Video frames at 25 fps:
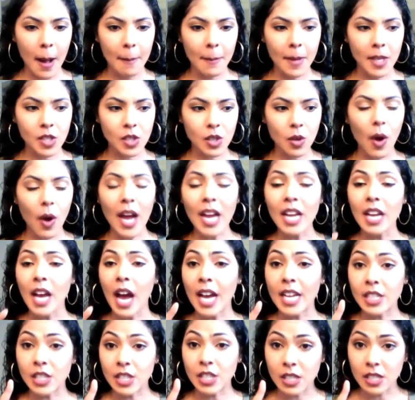so
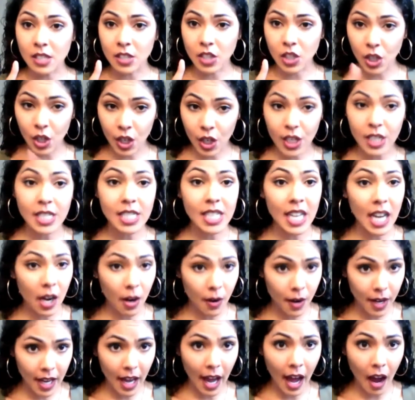I took
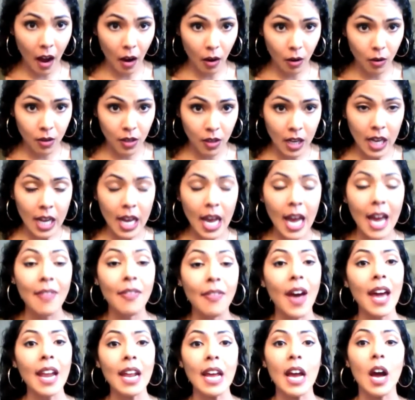dairy out, and
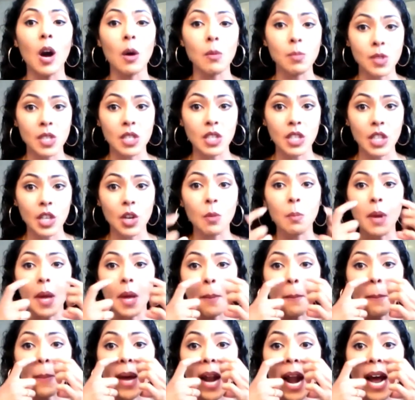that helped a little
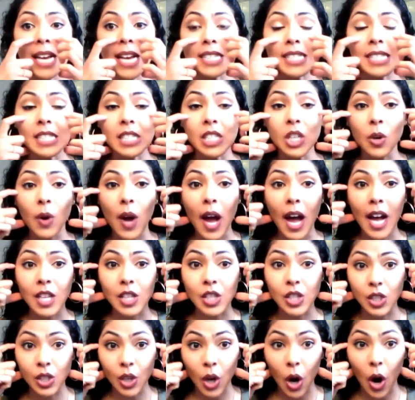bit, but I still had
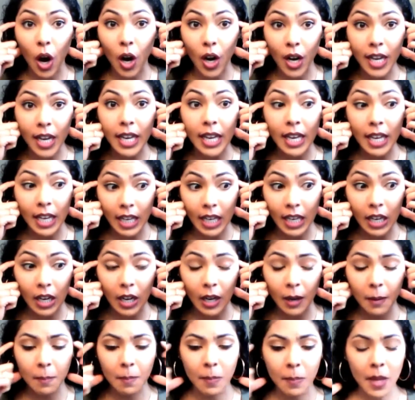scarring
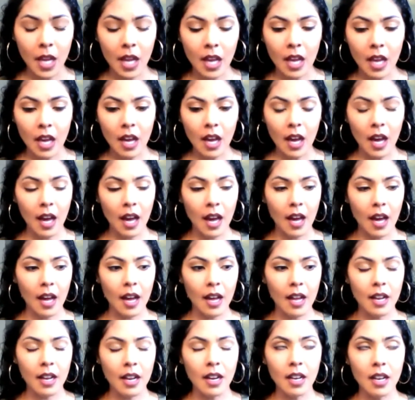here. Mm-hmm. And
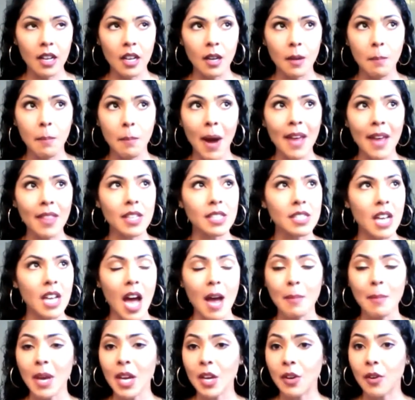by the
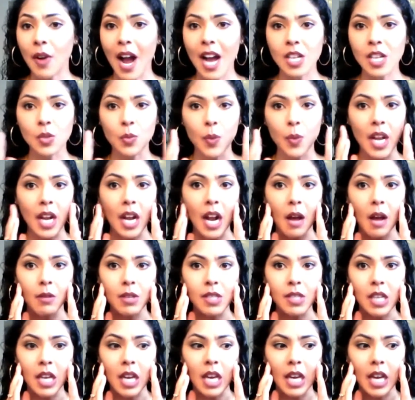time I graduated, I
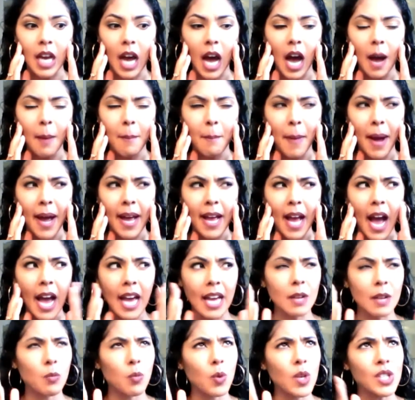was like,
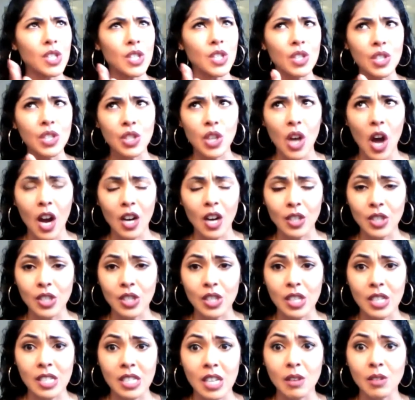I went to the doctors
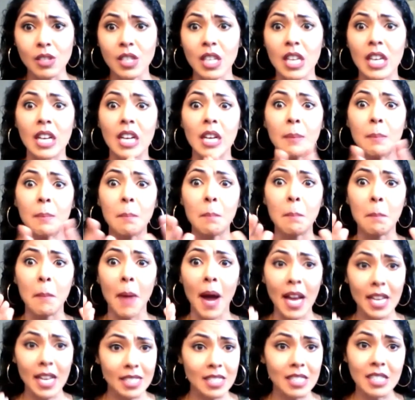because I was like,
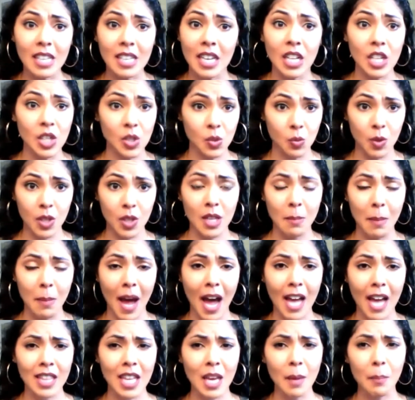my skin is really
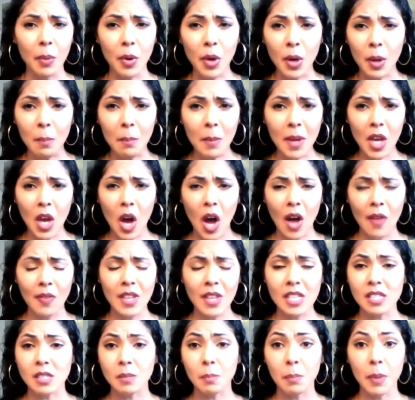bad. They put me on
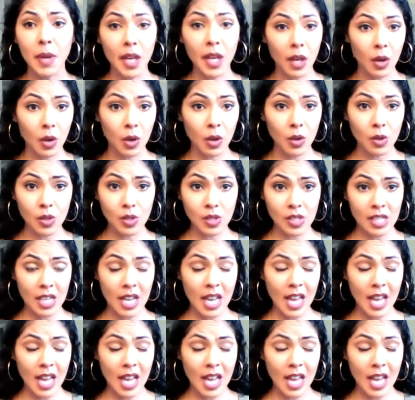these pills,